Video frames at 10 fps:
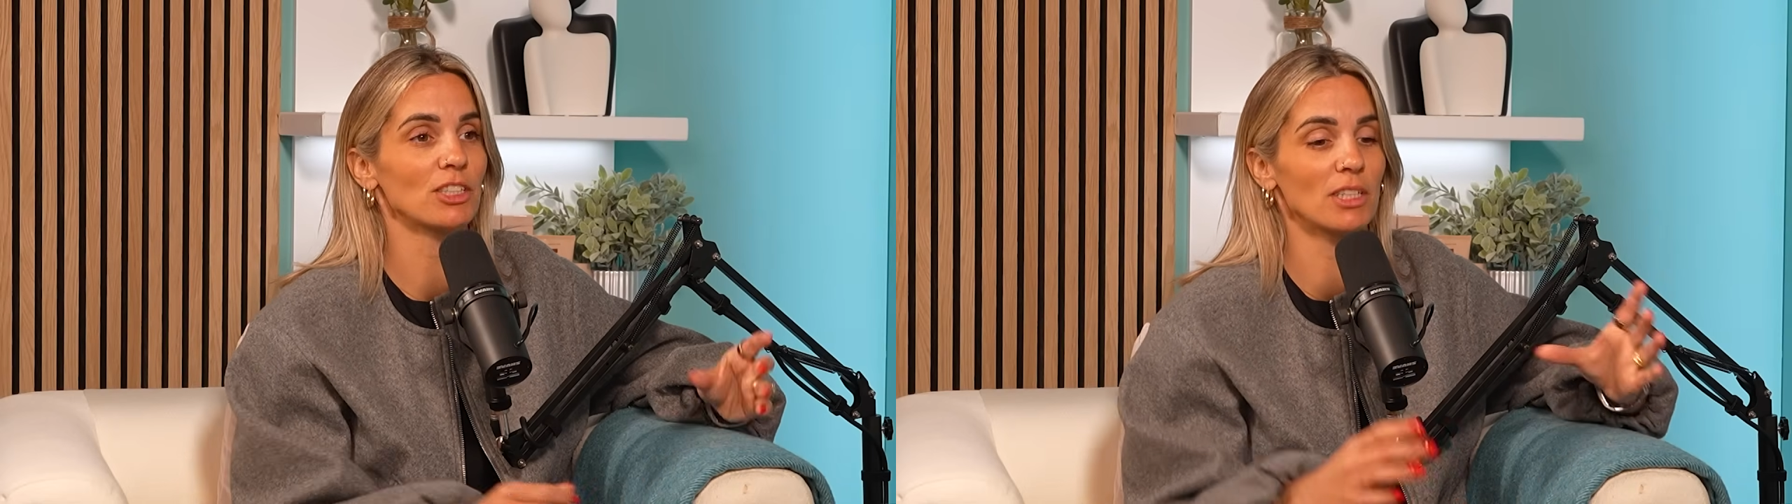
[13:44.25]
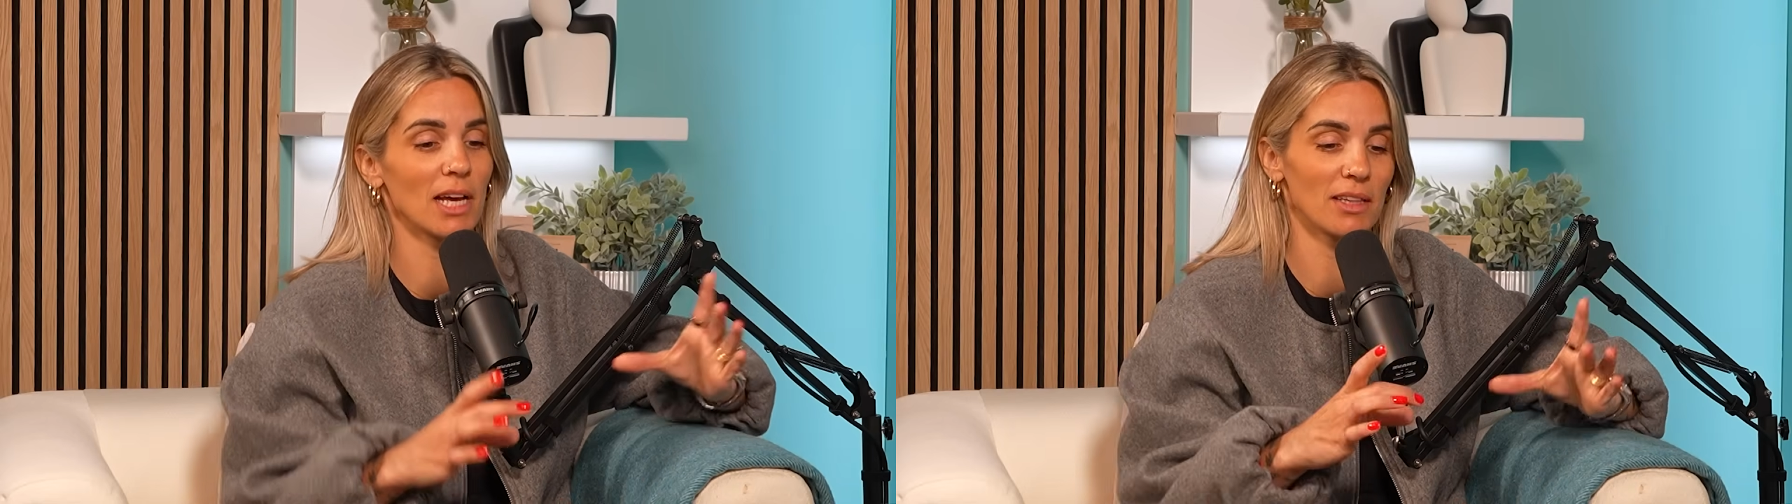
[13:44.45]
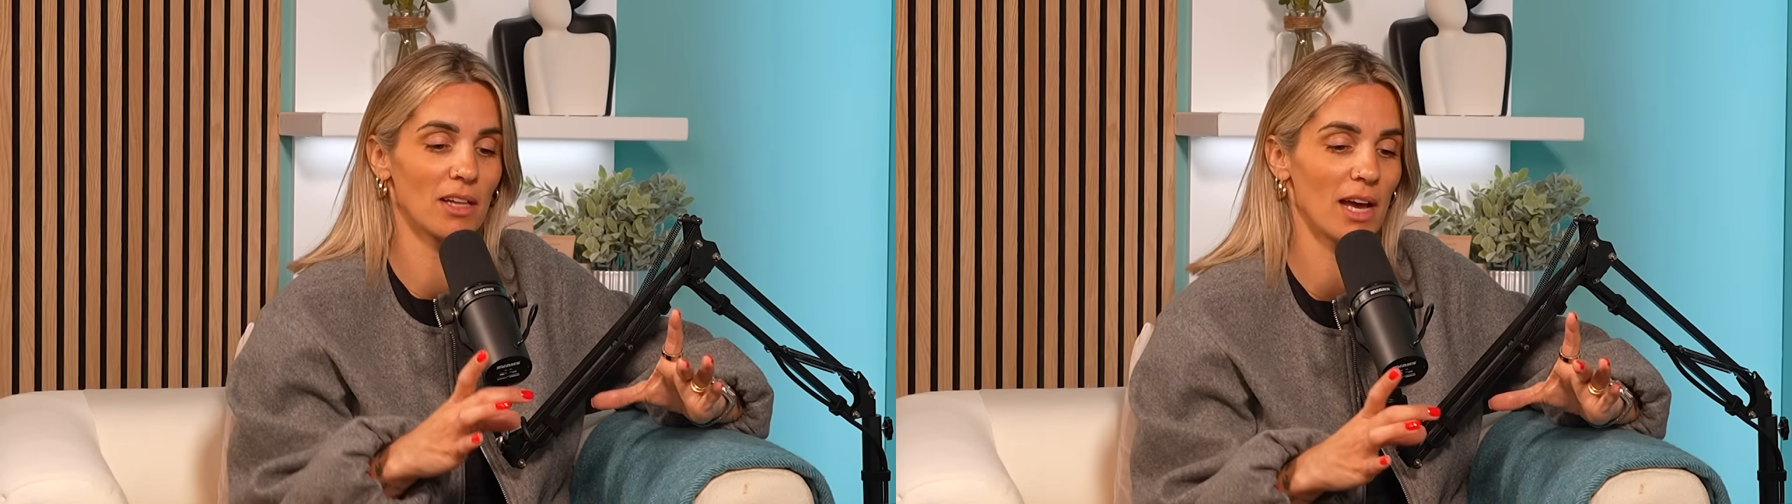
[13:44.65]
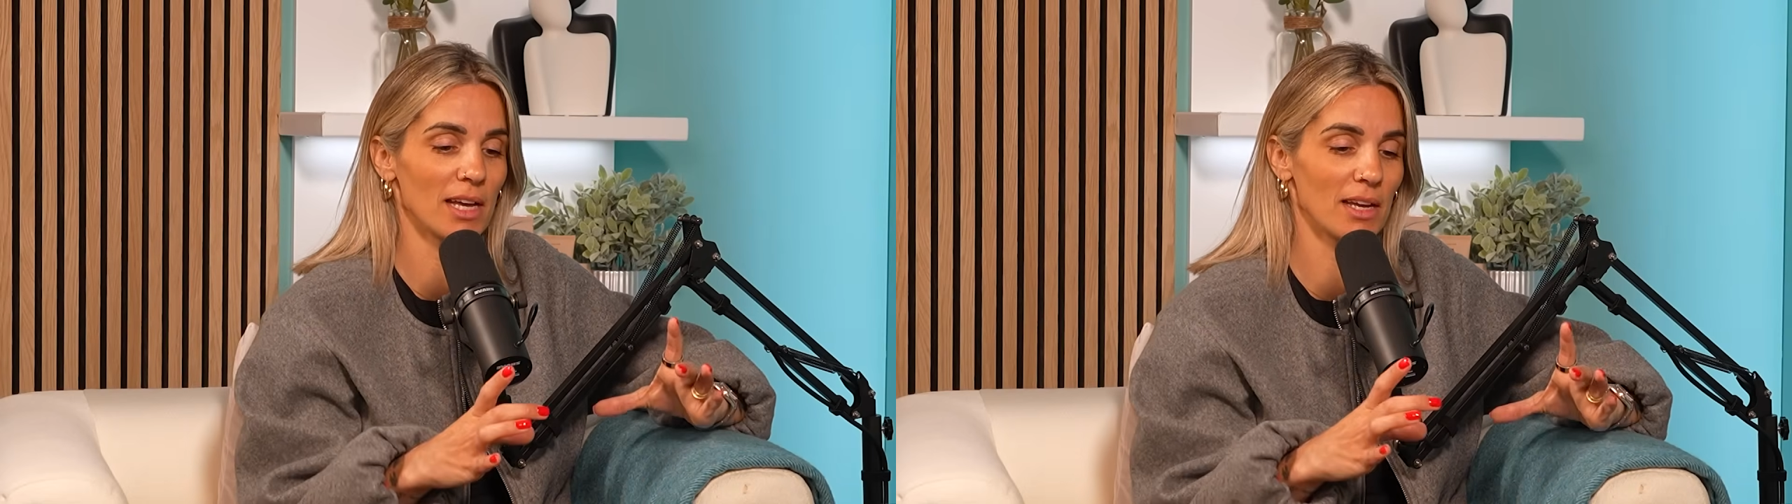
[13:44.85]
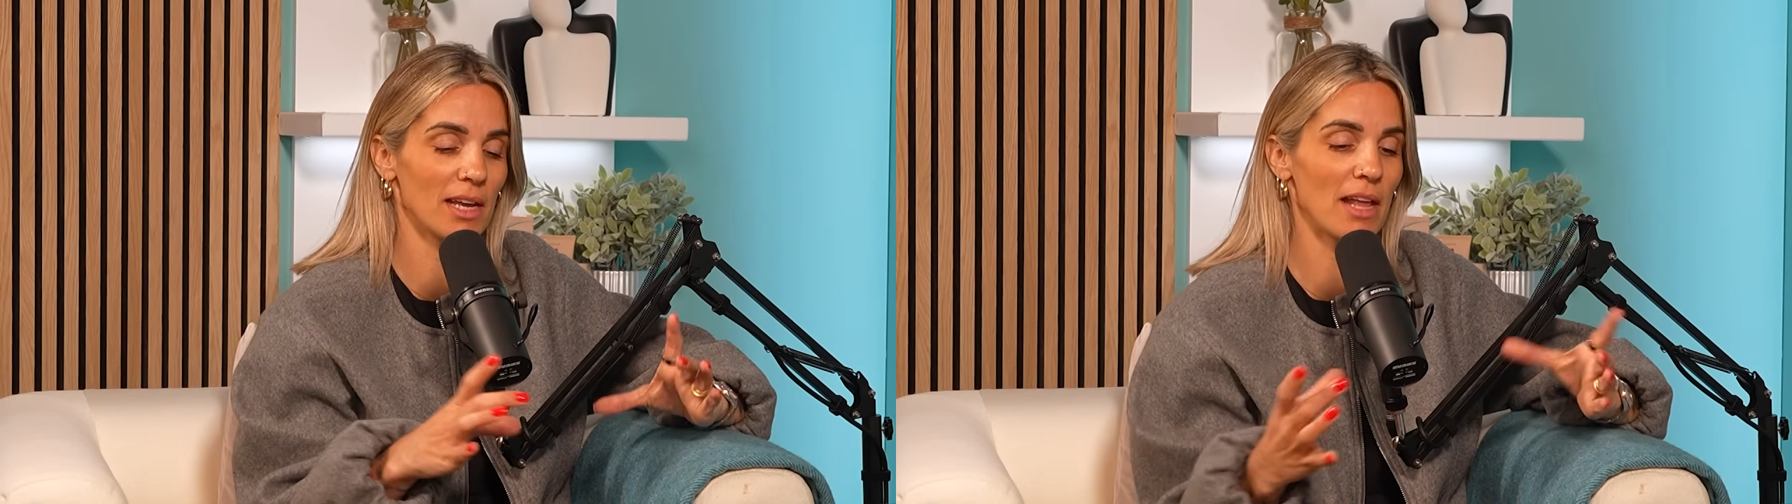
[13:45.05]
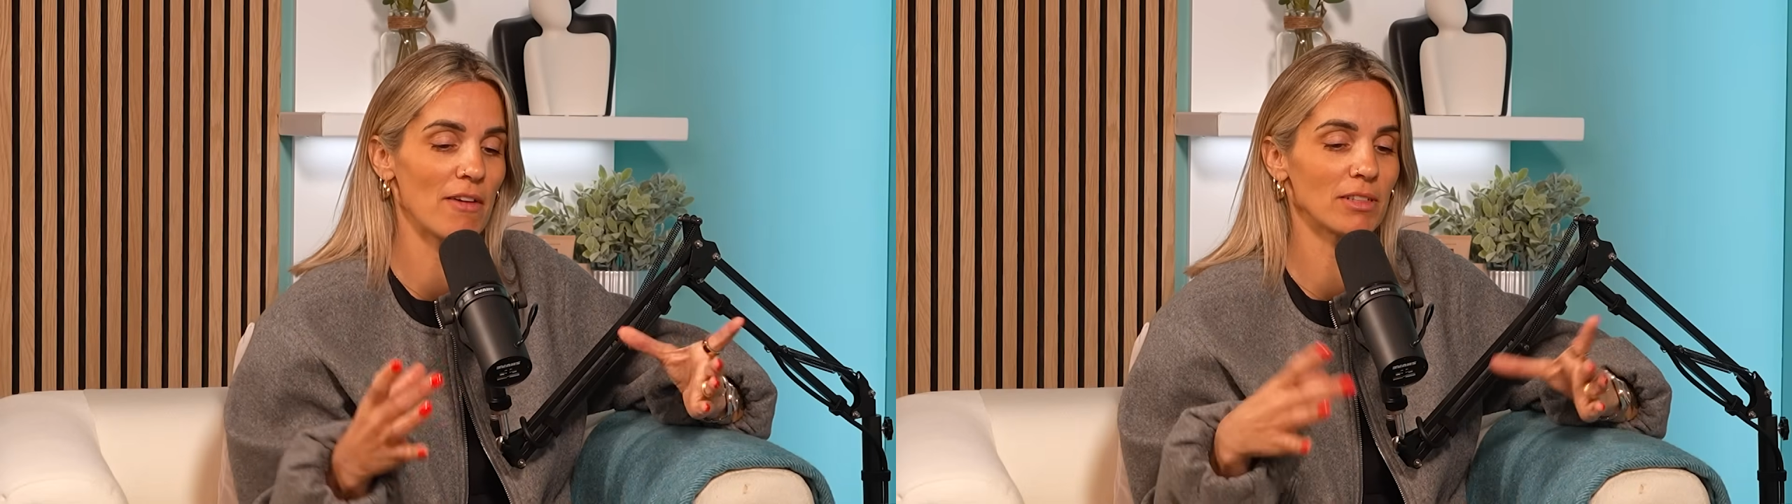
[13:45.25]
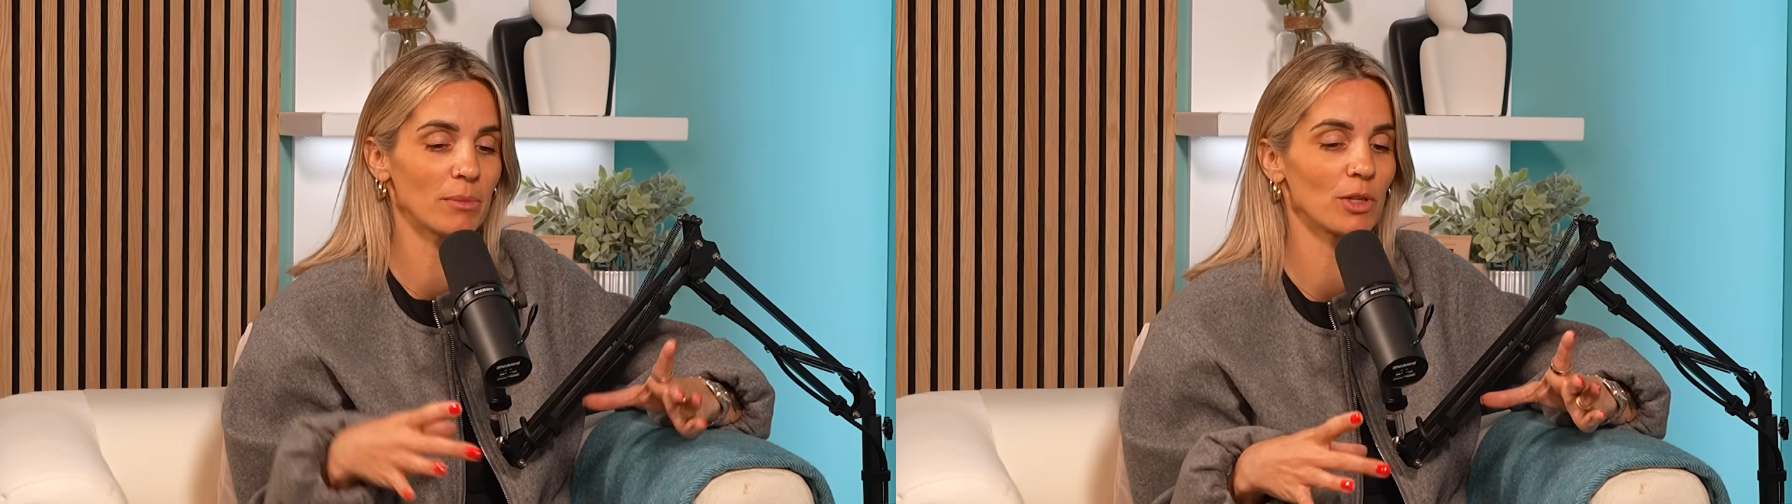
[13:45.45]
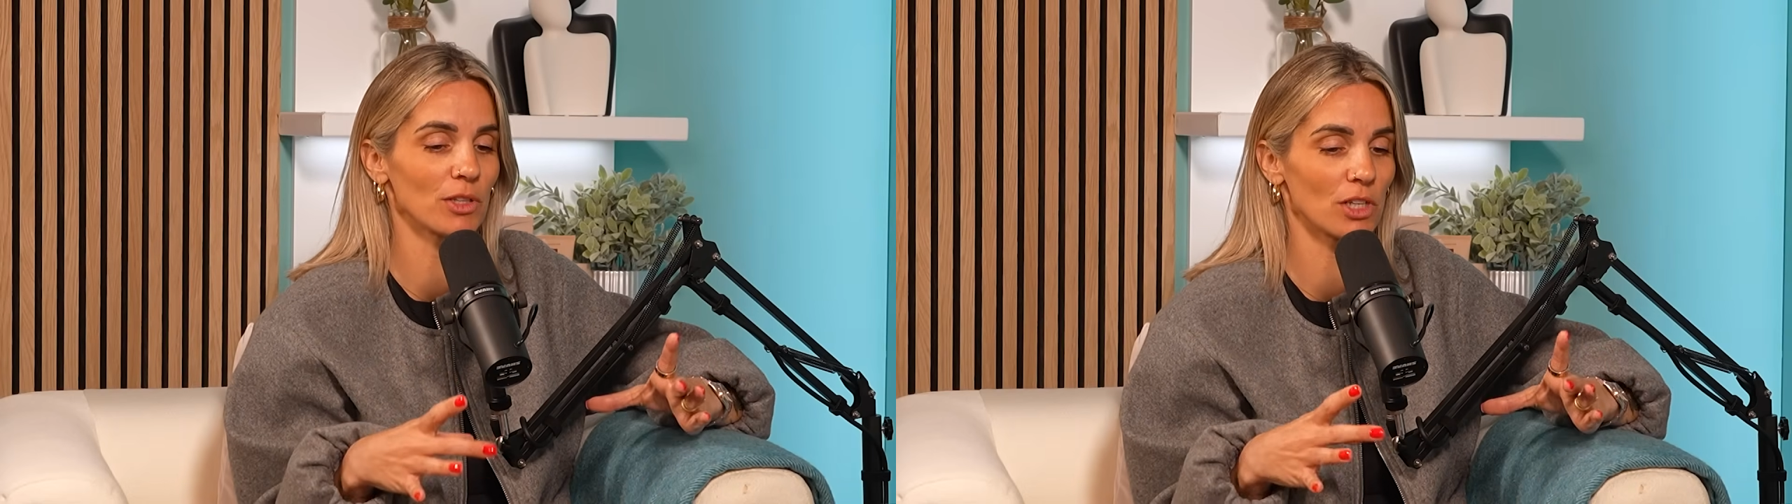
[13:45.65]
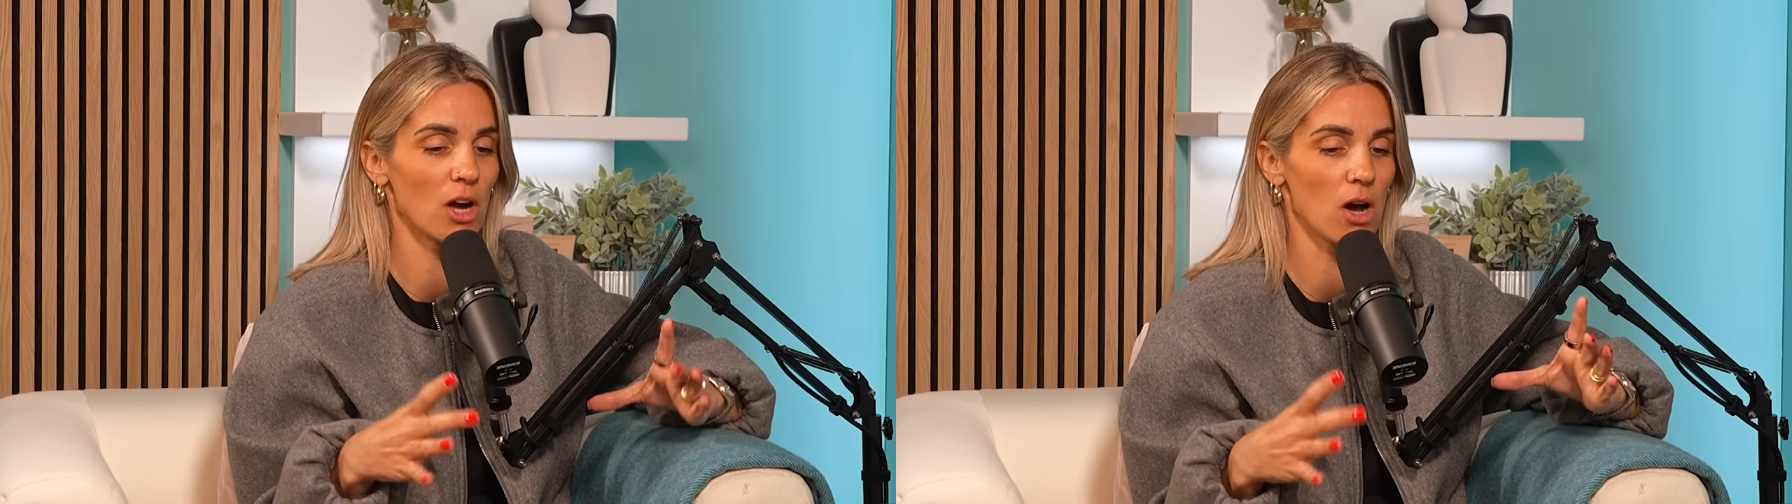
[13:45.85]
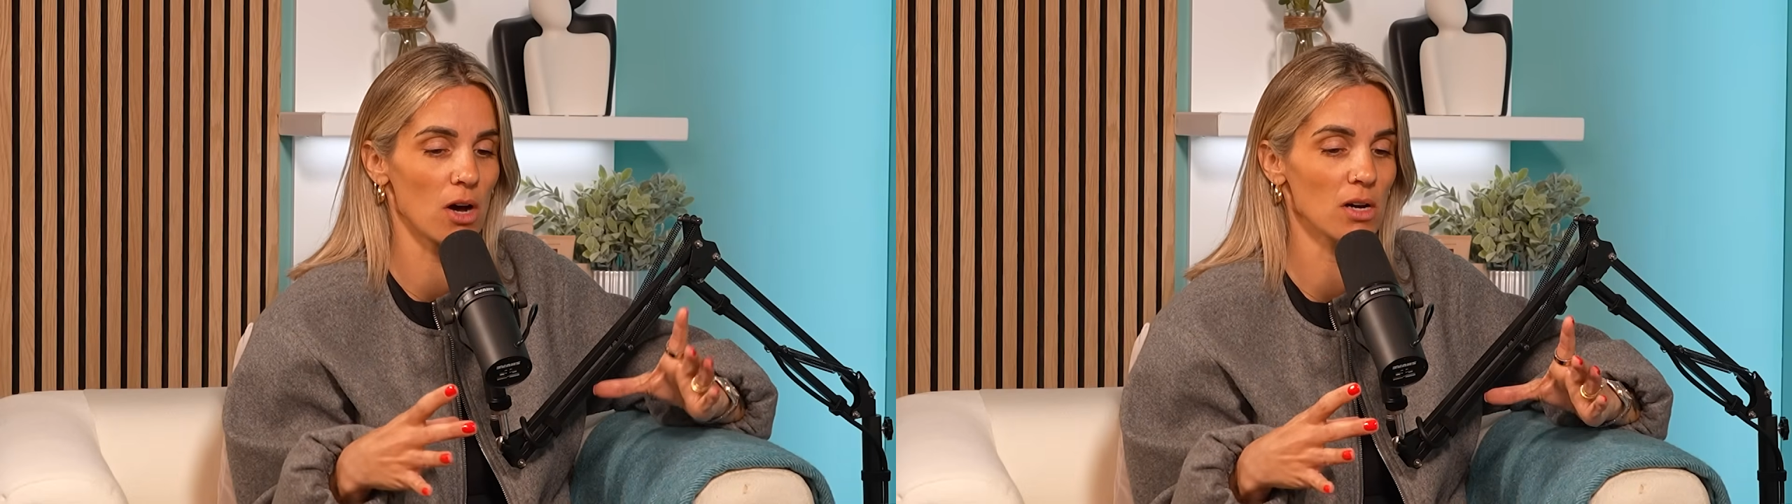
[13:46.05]
She had every time we got in the
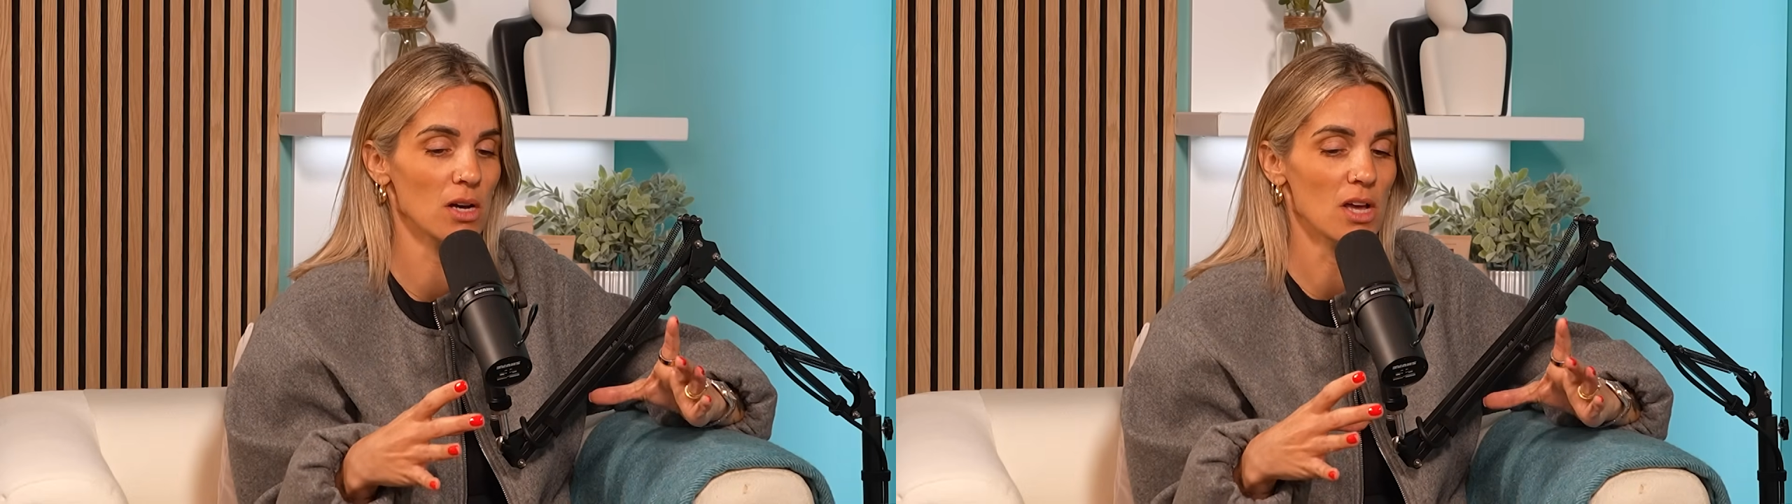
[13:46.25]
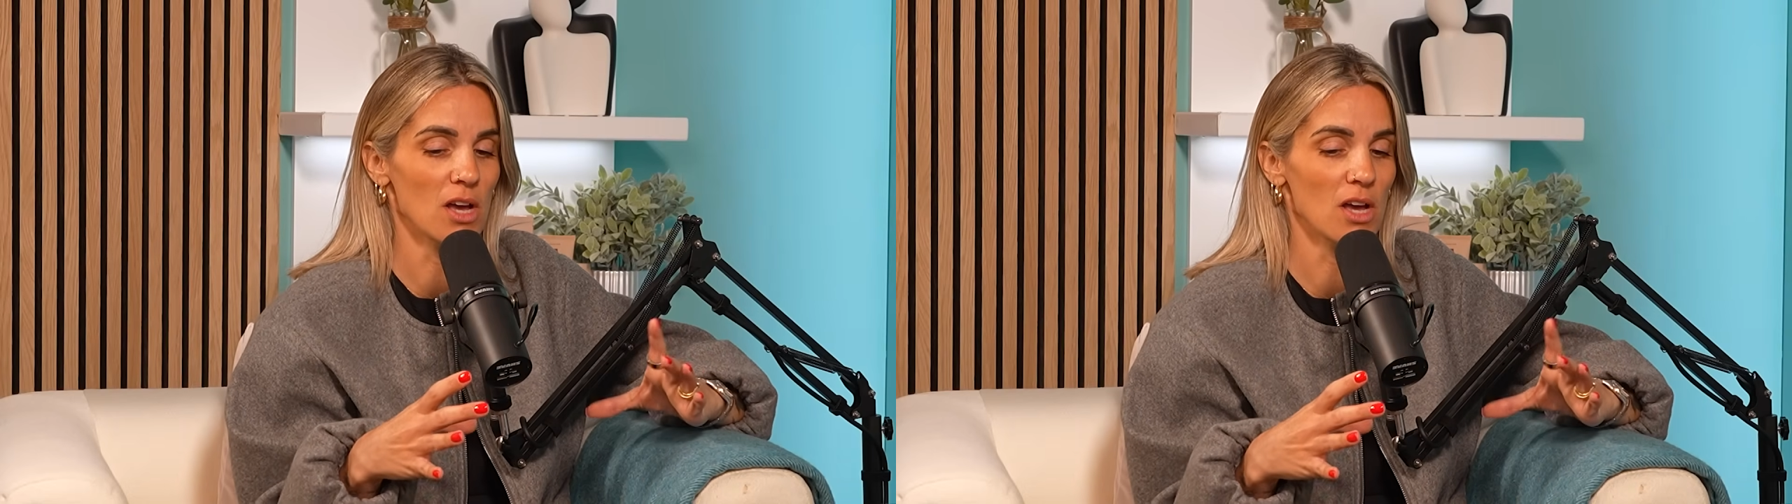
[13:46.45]
car,